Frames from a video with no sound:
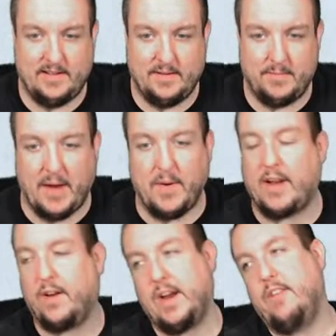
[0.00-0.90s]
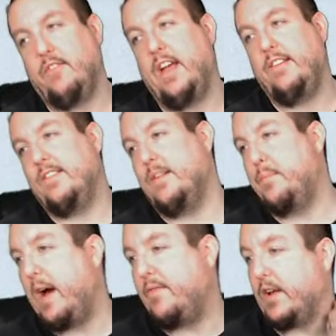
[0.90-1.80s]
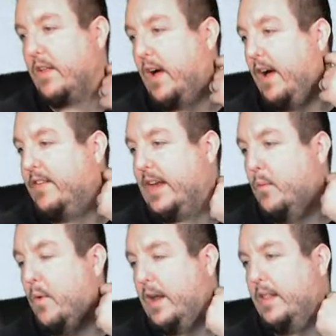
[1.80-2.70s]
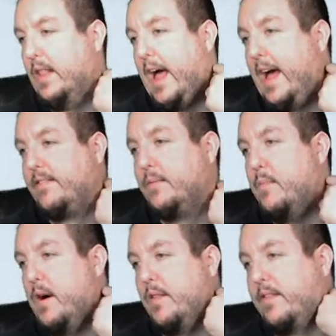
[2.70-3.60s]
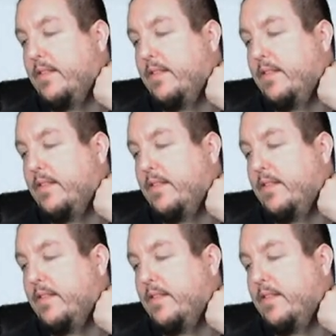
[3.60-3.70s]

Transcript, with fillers: By the way, congratulations to Prophet Claws. He won last month's